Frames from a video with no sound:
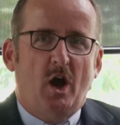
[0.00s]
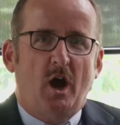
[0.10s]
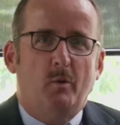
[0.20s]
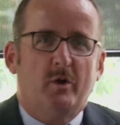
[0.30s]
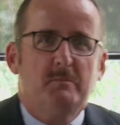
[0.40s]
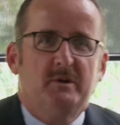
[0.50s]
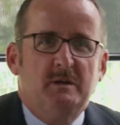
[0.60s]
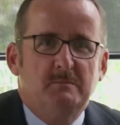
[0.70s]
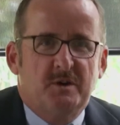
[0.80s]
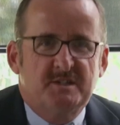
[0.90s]
I want to
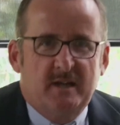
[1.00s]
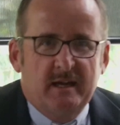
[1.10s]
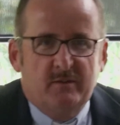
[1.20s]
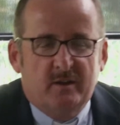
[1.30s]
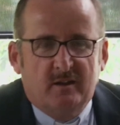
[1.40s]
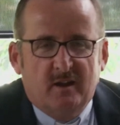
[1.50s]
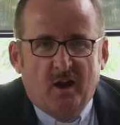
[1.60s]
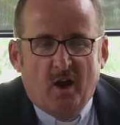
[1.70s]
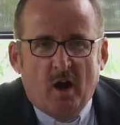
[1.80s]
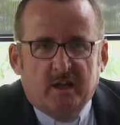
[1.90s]
begin by saying that
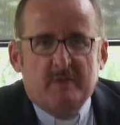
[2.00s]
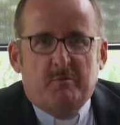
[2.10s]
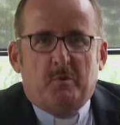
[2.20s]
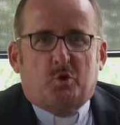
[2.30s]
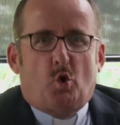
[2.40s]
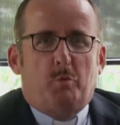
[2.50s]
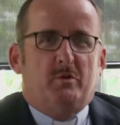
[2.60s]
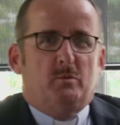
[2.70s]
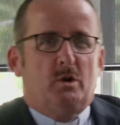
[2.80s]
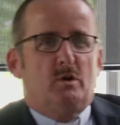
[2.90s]
I come from the
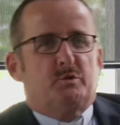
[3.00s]
corporate world,